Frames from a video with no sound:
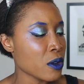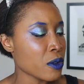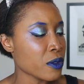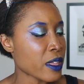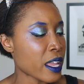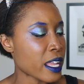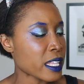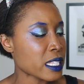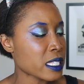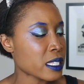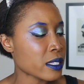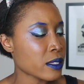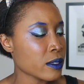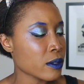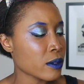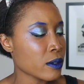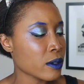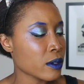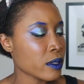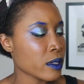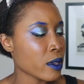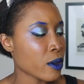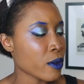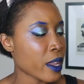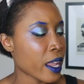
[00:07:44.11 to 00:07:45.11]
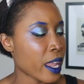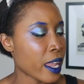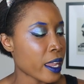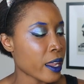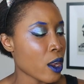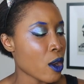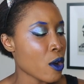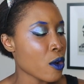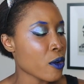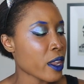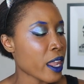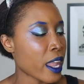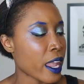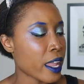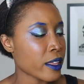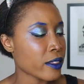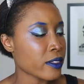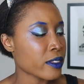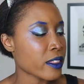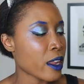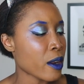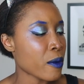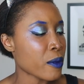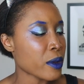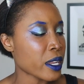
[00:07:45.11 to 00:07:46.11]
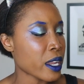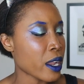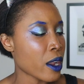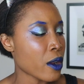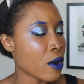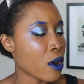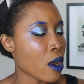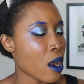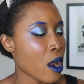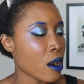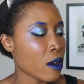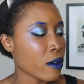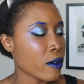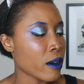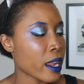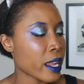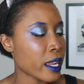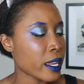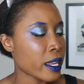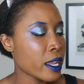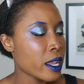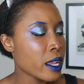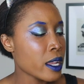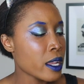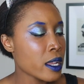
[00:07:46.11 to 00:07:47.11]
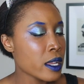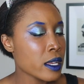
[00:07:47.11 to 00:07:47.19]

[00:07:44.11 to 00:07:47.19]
Oh, that's, okay, okay, there we go. All right.